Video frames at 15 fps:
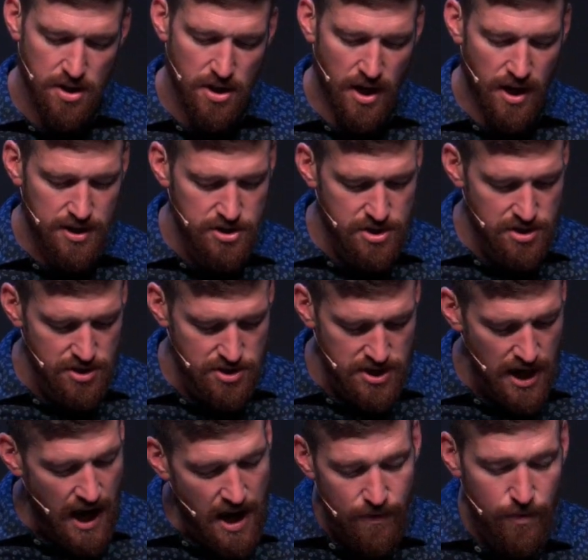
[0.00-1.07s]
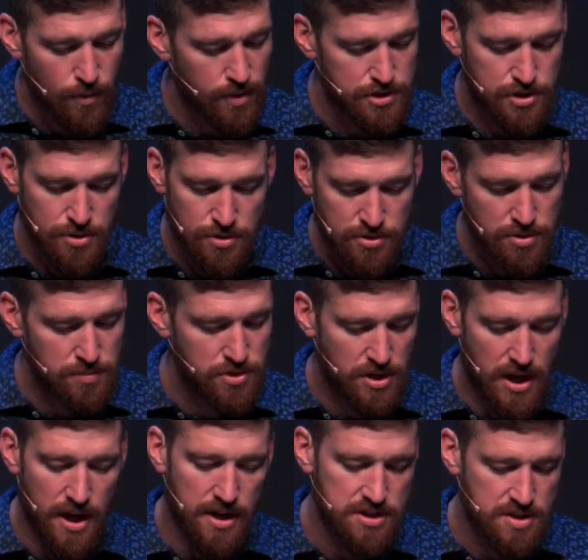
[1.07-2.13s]
Uh, to everyone, Jerusalem,
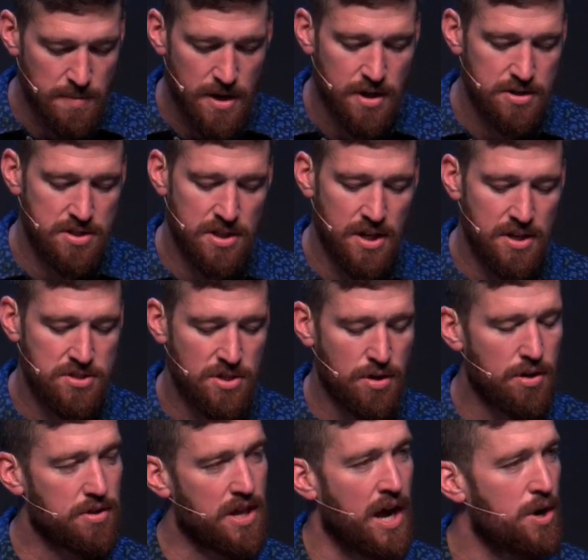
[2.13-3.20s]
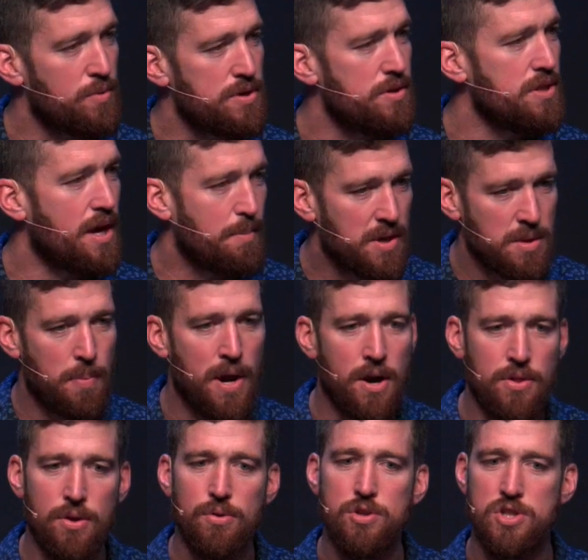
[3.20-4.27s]
Judea, Samaria, to the ends of the earth. How do we do that? By the power
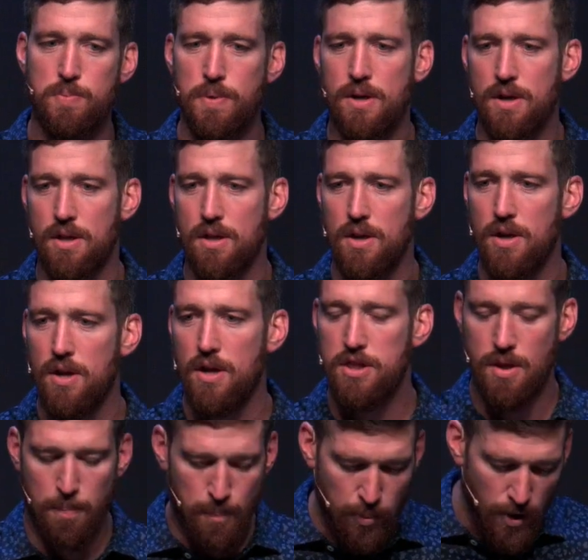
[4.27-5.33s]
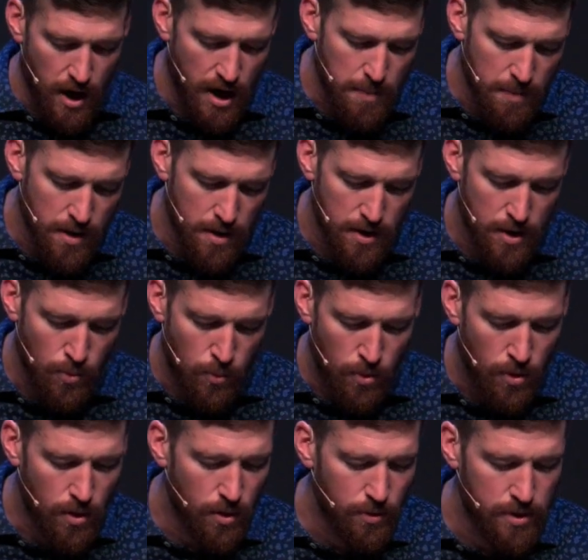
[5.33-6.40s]
of the Holy Spirit the primary
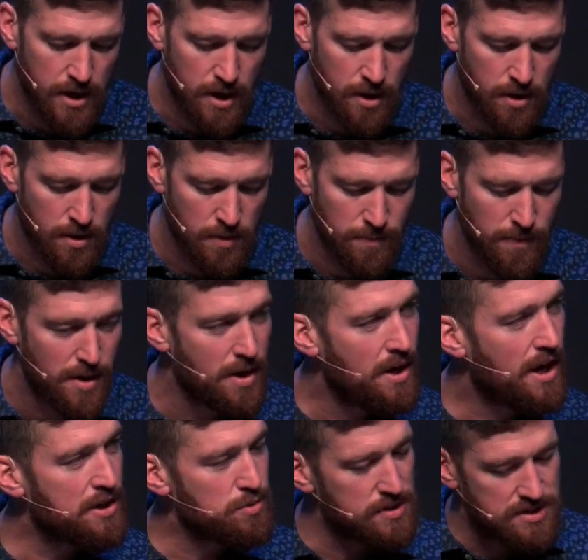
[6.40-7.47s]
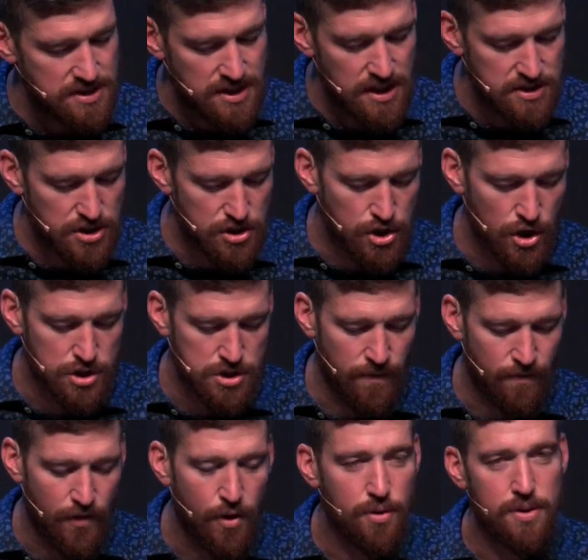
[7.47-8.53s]
role here, as we see as the church
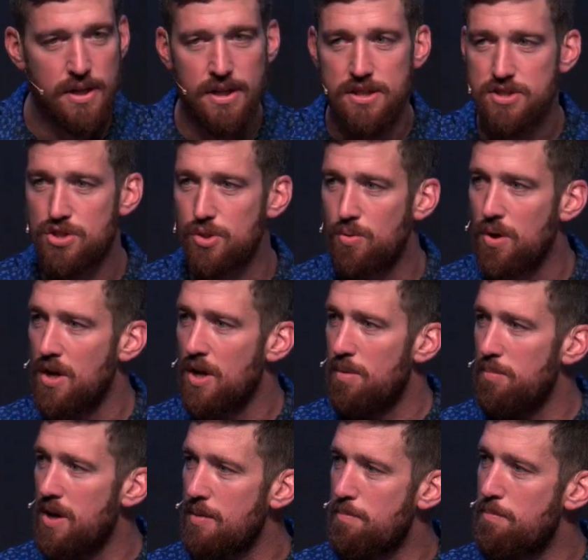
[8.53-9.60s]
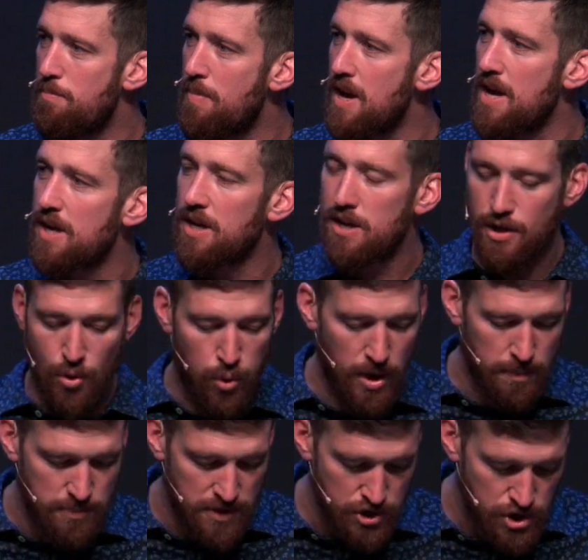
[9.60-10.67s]
unfolding, is to, man, make and
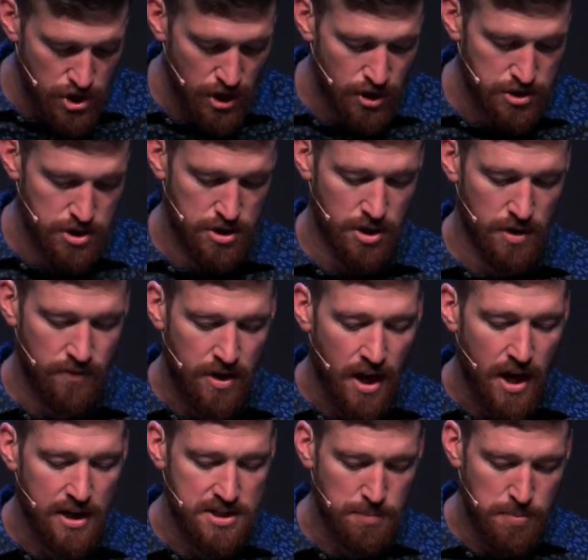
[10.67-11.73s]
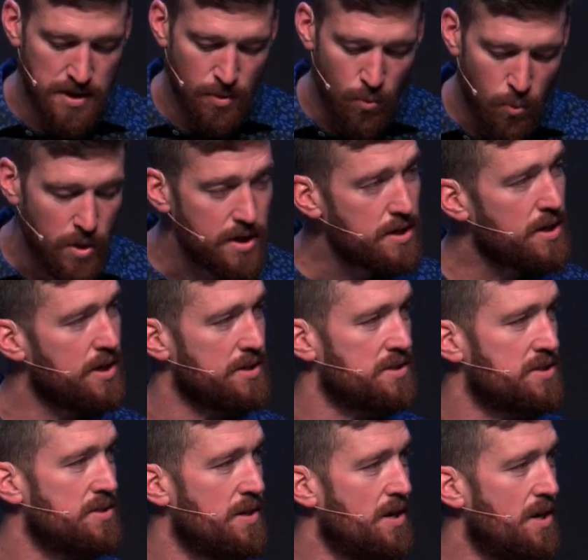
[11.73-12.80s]
equip the church of God to be a
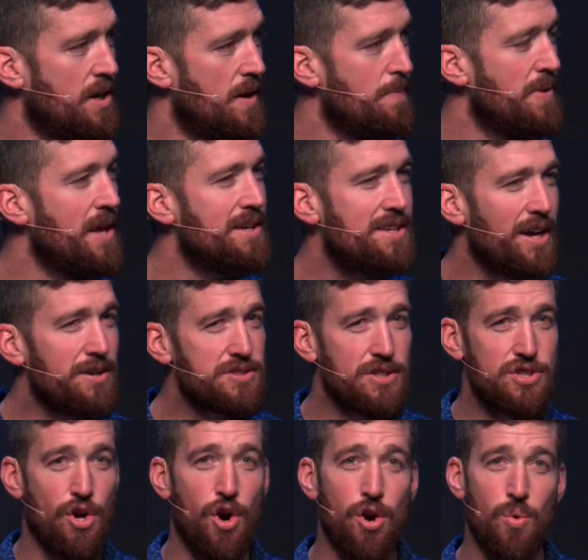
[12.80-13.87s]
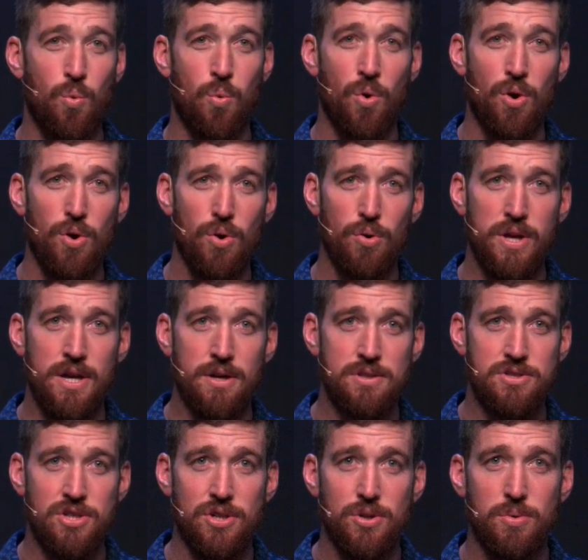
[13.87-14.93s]
witness. It tells us our role here,
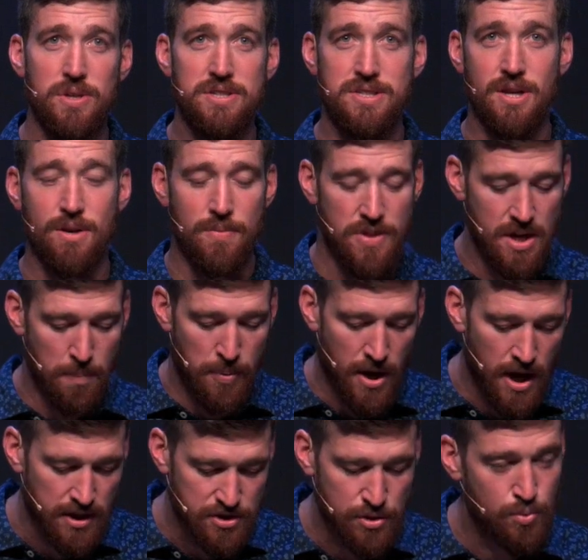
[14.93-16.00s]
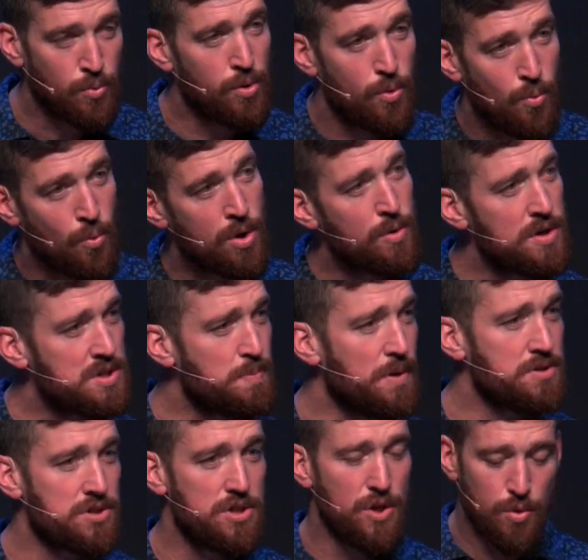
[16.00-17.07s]
too. He's telling the apostles, what are we
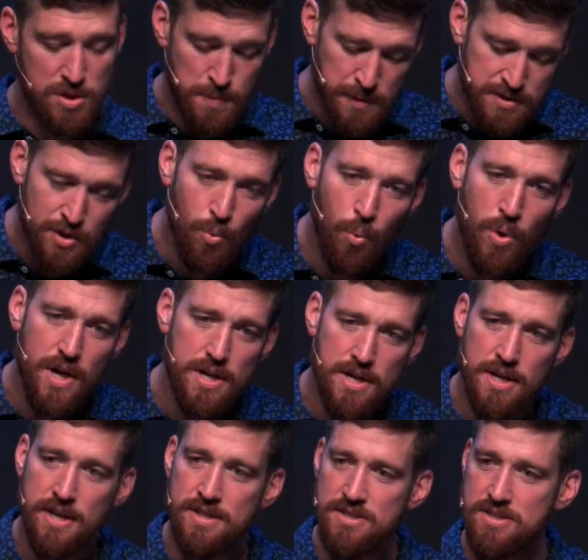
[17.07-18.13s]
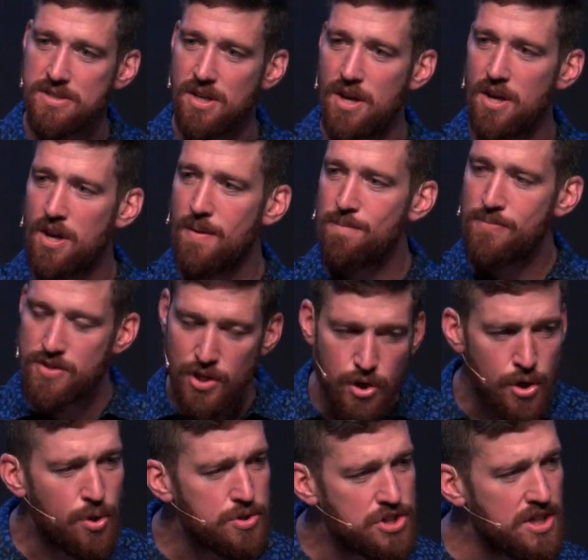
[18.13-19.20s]
supposed to do? We're supposed to witness to
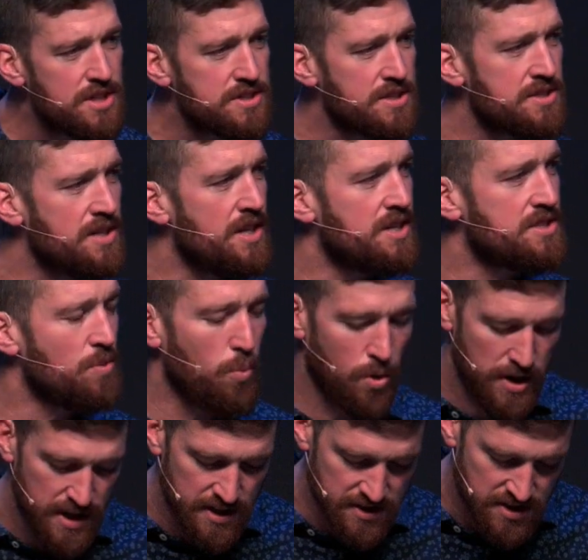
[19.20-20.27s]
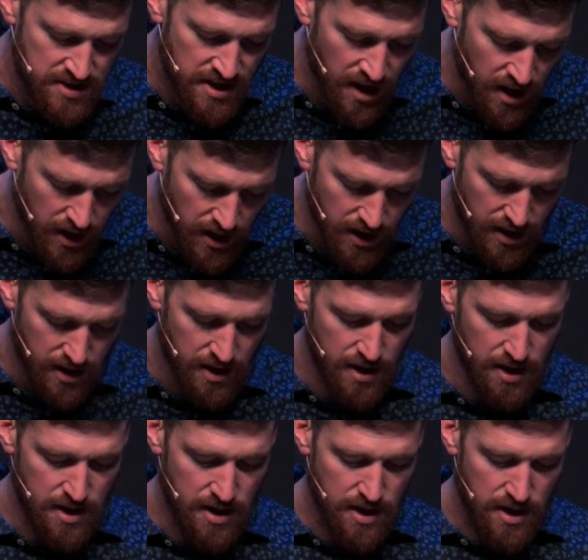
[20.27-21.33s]
who Jesus is and what he has done.
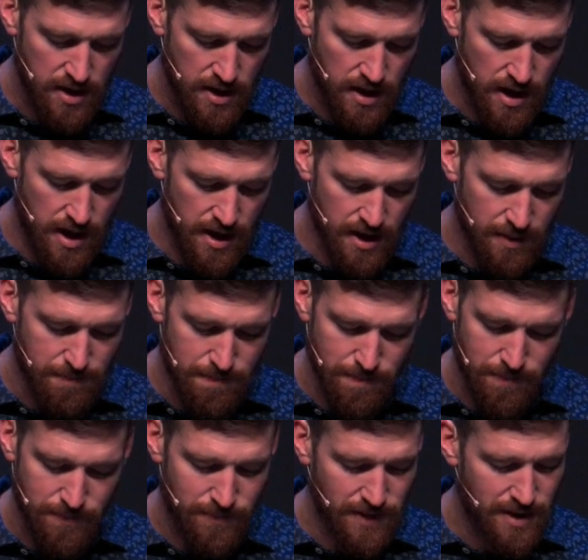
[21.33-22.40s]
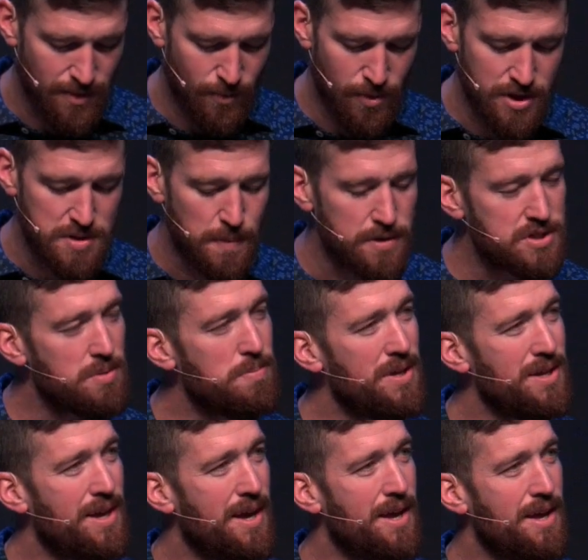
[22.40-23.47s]
Um, we're supposed to
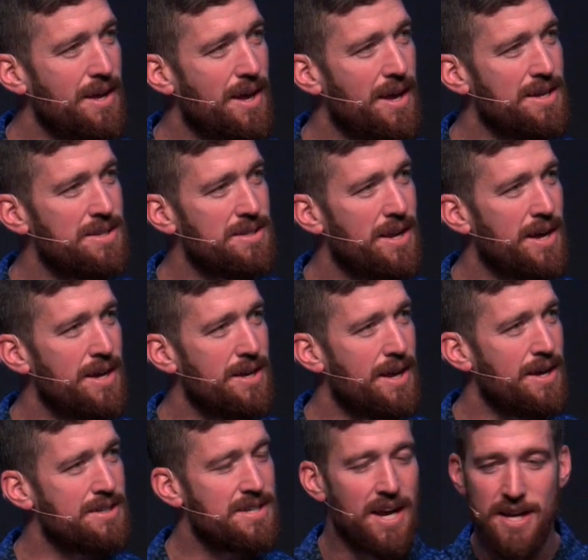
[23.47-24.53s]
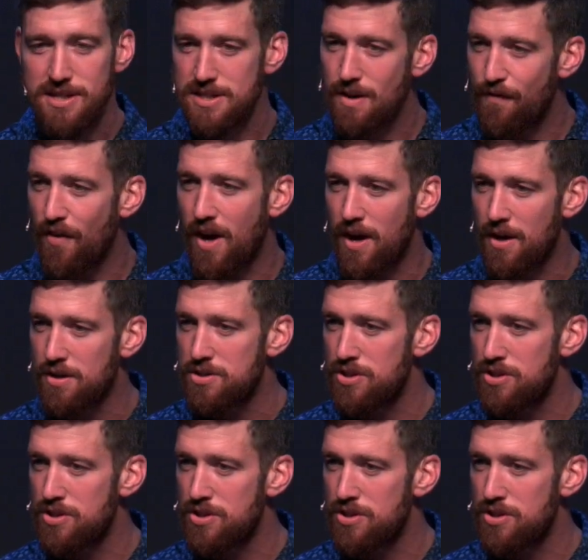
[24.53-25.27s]
be a, a, a, a testifier